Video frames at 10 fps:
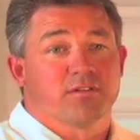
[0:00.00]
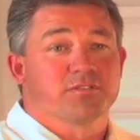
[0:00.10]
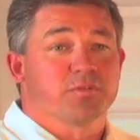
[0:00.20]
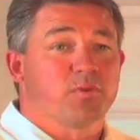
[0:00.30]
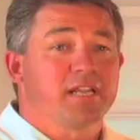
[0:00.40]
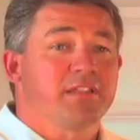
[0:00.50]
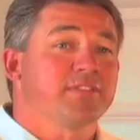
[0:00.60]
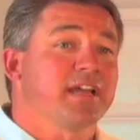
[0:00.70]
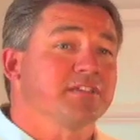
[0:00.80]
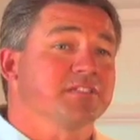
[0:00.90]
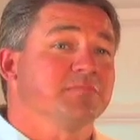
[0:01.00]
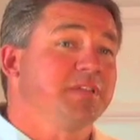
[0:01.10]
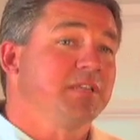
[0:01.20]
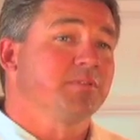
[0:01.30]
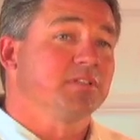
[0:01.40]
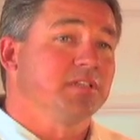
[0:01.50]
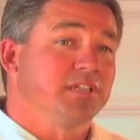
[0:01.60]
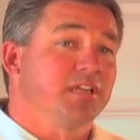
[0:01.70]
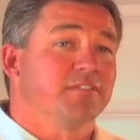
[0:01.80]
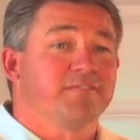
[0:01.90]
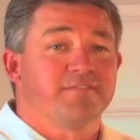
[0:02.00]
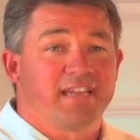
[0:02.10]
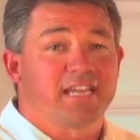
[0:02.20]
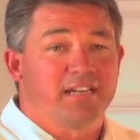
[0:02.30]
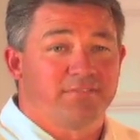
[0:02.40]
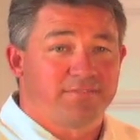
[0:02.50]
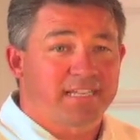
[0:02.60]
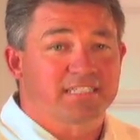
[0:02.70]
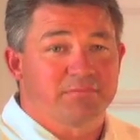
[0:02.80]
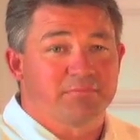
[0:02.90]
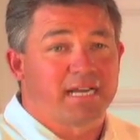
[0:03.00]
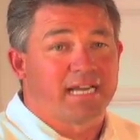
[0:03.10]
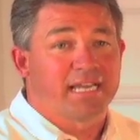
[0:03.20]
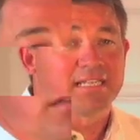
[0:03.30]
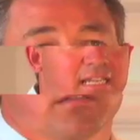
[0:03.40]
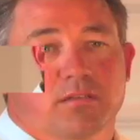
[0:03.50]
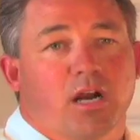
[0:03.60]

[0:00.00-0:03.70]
are 20,000 people a year affected by it.